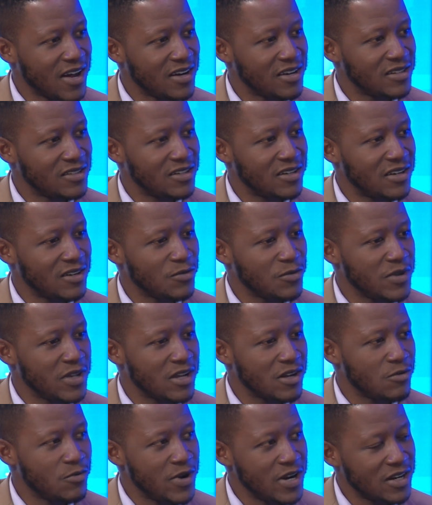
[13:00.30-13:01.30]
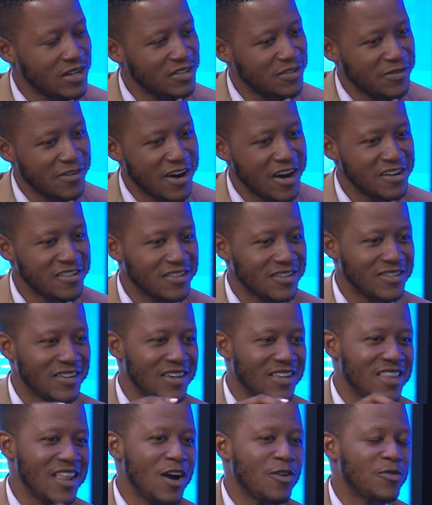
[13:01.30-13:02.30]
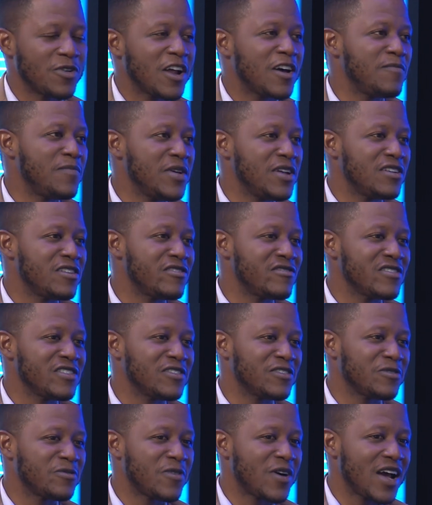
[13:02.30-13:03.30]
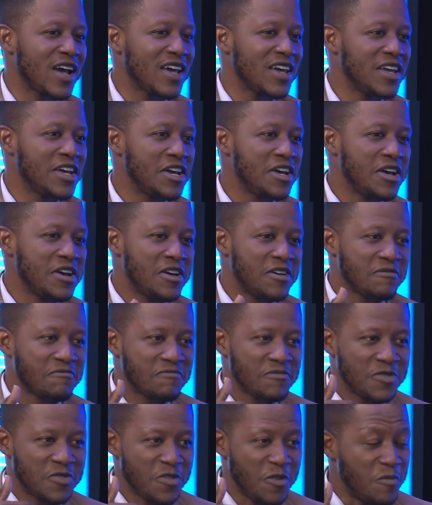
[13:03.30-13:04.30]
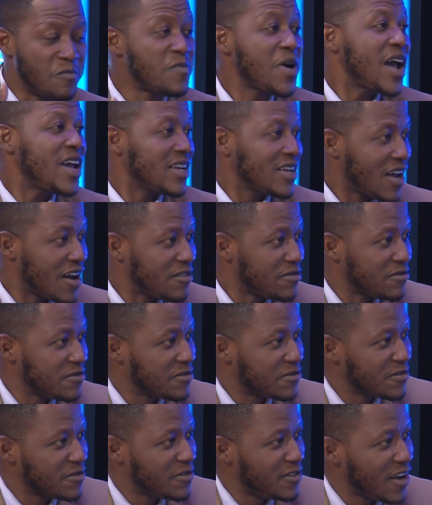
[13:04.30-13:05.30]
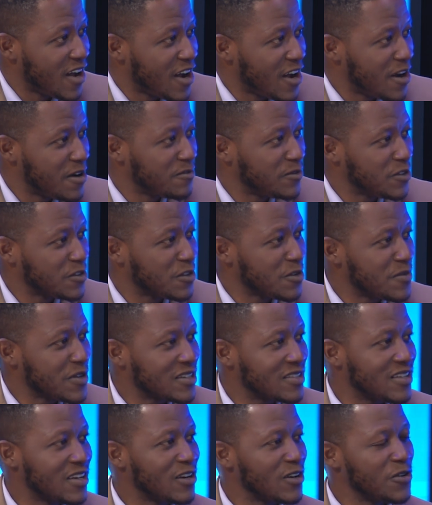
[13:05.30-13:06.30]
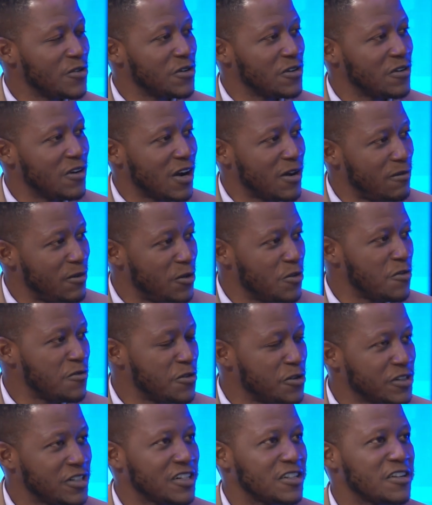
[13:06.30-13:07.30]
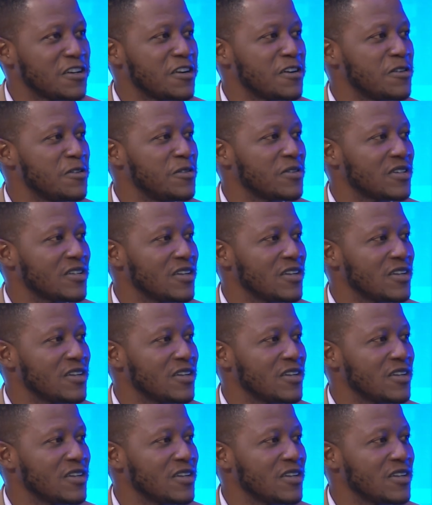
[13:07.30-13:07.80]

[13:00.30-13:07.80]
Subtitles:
and we went as far as to say that would have been the reason why you might have, to some extent, low voter turnout.